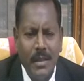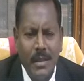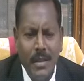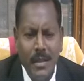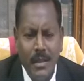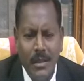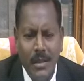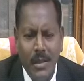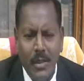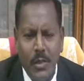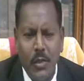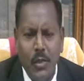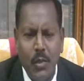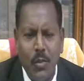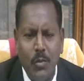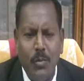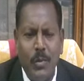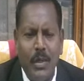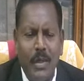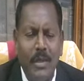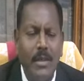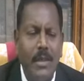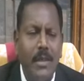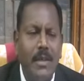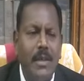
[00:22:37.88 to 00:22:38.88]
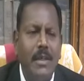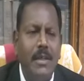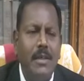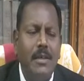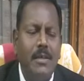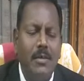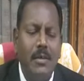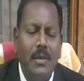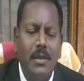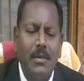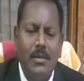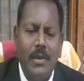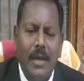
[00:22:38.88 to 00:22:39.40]
in issue pertaining
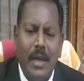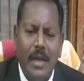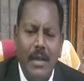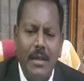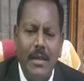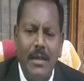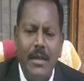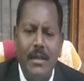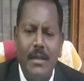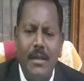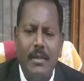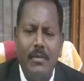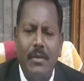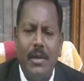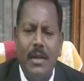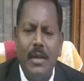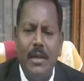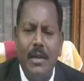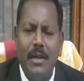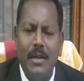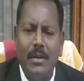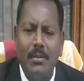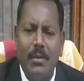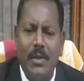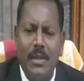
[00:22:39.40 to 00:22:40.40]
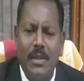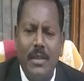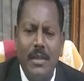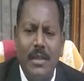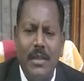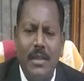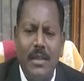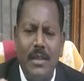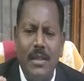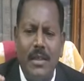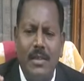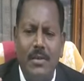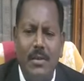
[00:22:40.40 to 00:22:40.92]
to the validity of 100%
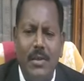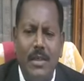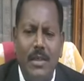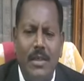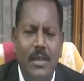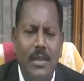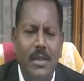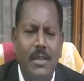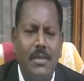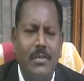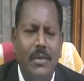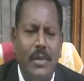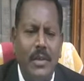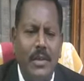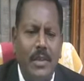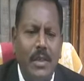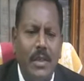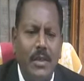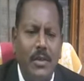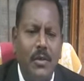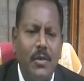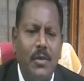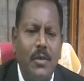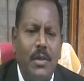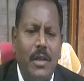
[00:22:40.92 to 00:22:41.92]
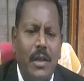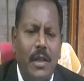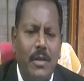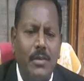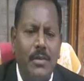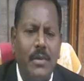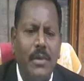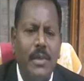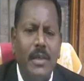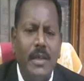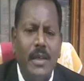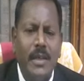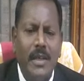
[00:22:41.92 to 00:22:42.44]
reservations for scheduled tribes
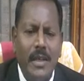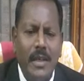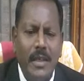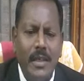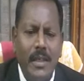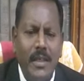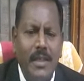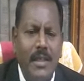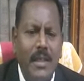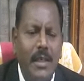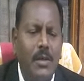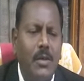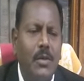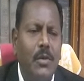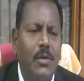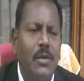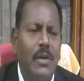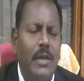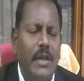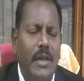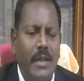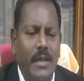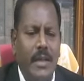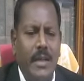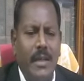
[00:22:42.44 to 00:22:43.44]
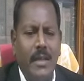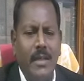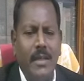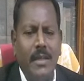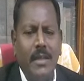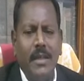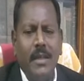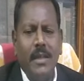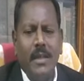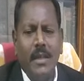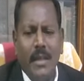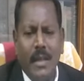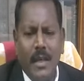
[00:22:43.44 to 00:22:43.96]
in the scheduled areas
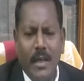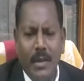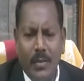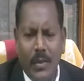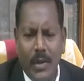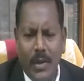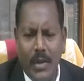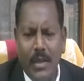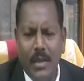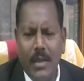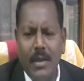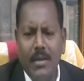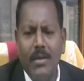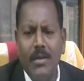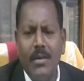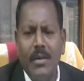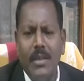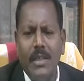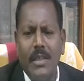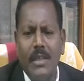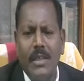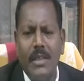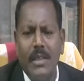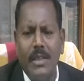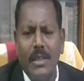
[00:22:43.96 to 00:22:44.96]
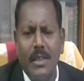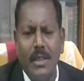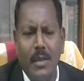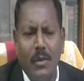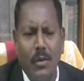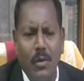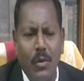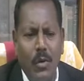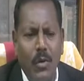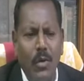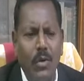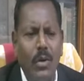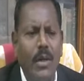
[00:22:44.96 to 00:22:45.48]
and went on to discuss the
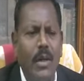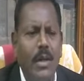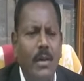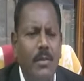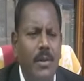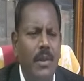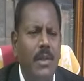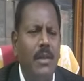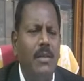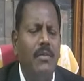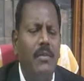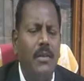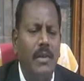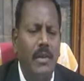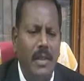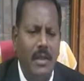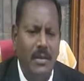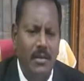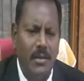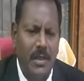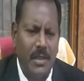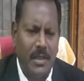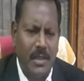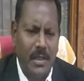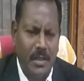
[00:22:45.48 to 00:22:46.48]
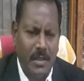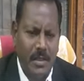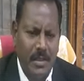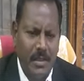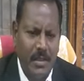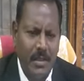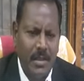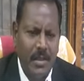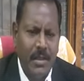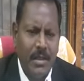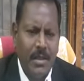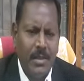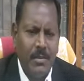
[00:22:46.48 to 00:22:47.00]
whole gamut of reservations
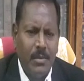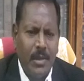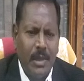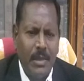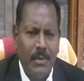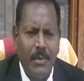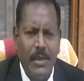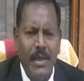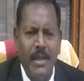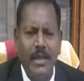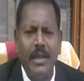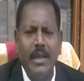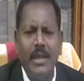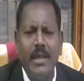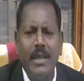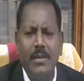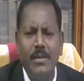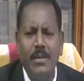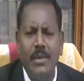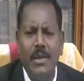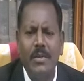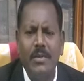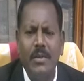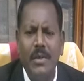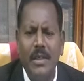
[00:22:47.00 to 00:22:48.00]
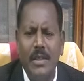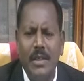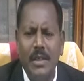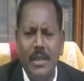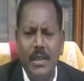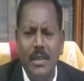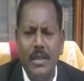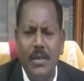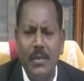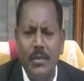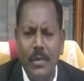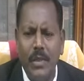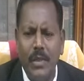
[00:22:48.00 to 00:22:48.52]
by making
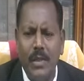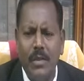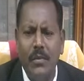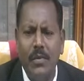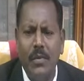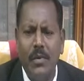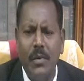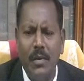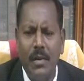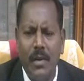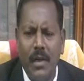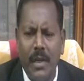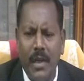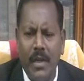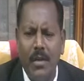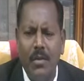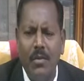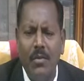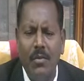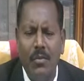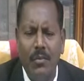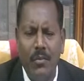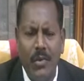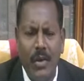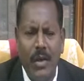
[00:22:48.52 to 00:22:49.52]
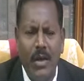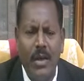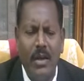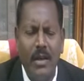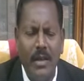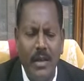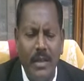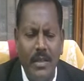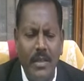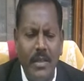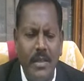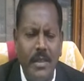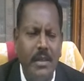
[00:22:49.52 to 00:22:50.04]
observations which will have
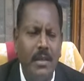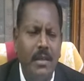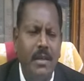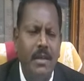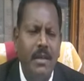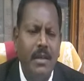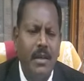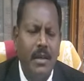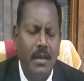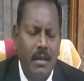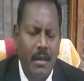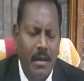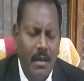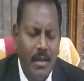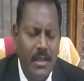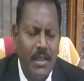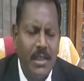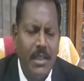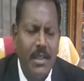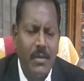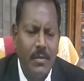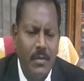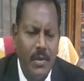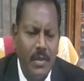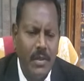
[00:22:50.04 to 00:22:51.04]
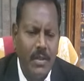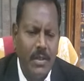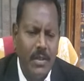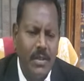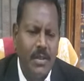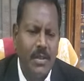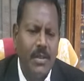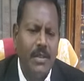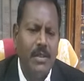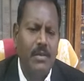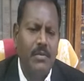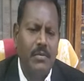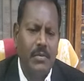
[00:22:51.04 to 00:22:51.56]
far-reaching
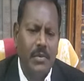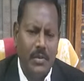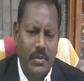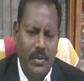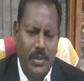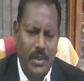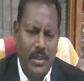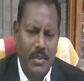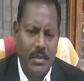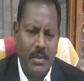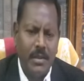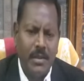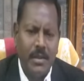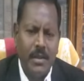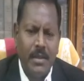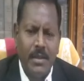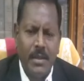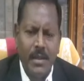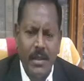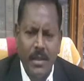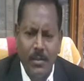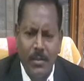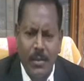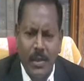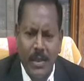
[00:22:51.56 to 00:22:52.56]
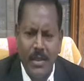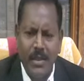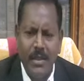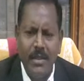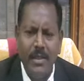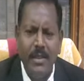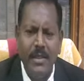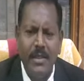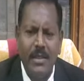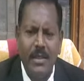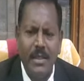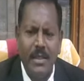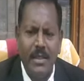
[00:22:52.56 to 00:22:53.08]
consequences in the future. The present
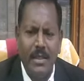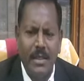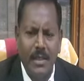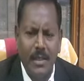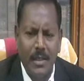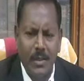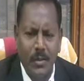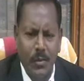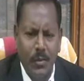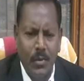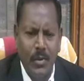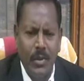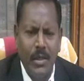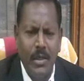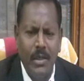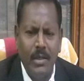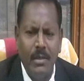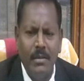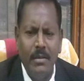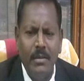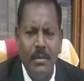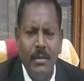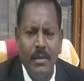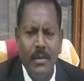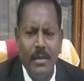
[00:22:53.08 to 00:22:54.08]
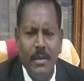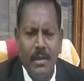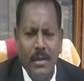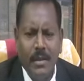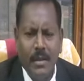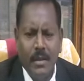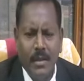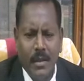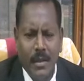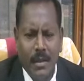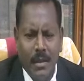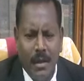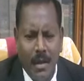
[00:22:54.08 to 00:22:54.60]
discussion is only
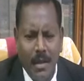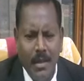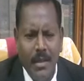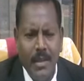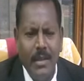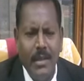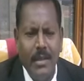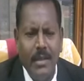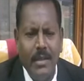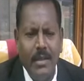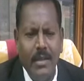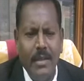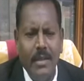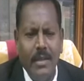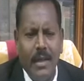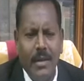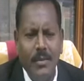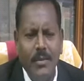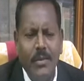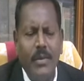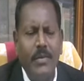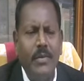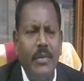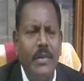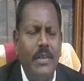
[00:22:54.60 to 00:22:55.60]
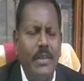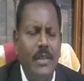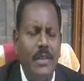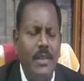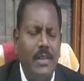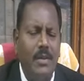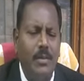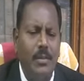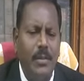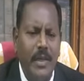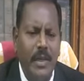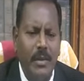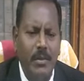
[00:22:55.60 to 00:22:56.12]
on the
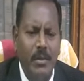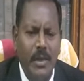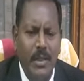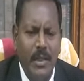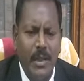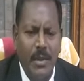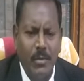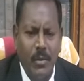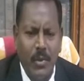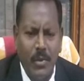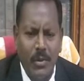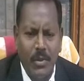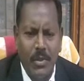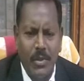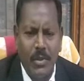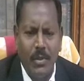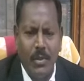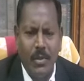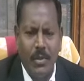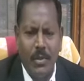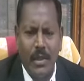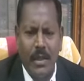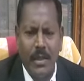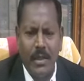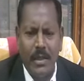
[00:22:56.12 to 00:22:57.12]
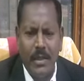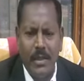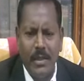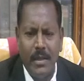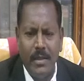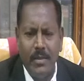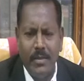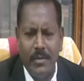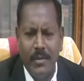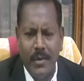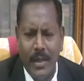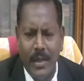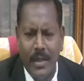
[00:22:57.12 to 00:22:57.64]
observations made by the Apex Court on the
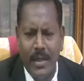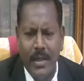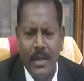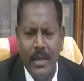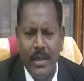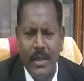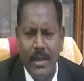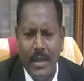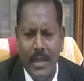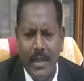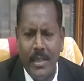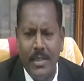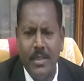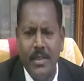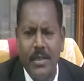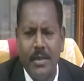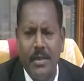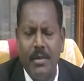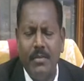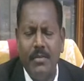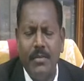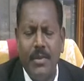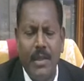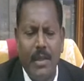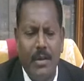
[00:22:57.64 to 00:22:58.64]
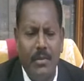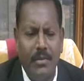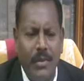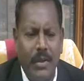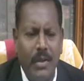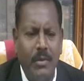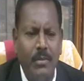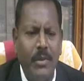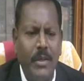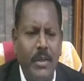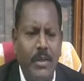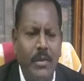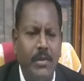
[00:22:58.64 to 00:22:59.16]
very nature of the
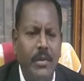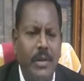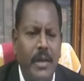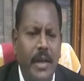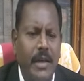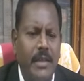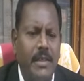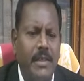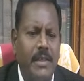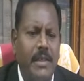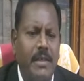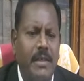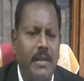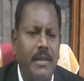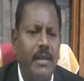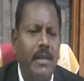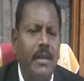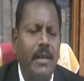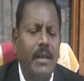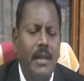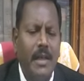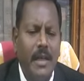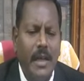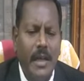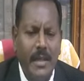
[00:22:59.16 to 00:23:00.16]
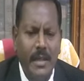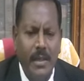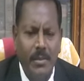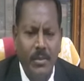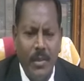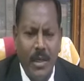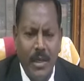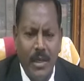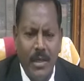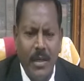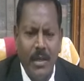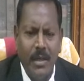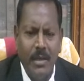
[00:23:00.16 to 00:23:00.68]
affirmative action and the
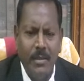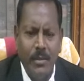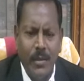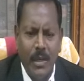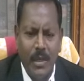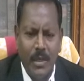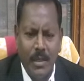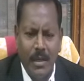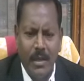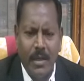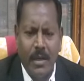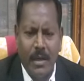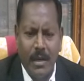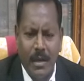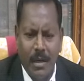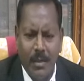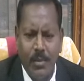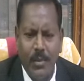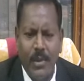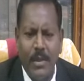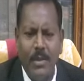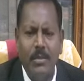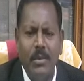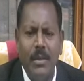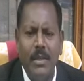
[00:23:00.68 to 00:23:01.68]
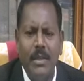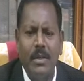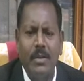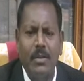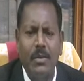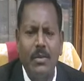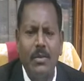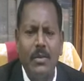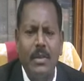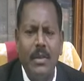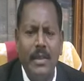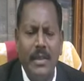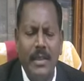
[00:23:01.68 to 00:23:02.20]
method, method adopted by the
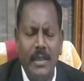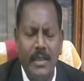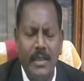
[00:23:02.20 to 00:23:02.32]
court in